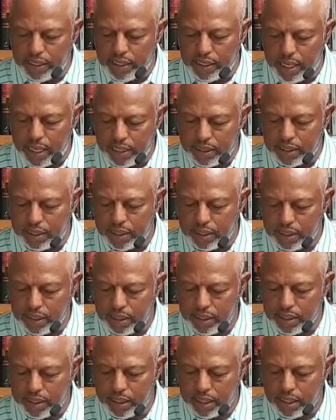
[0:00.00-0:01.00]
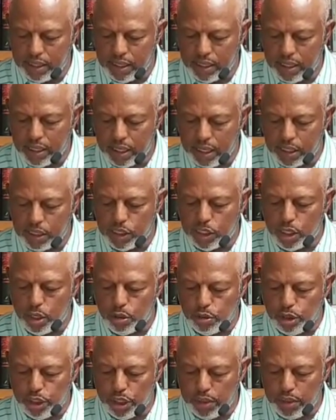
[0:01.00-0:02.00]
dozen
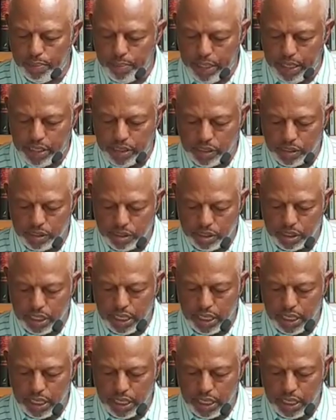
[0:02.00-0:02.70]
associate ministers.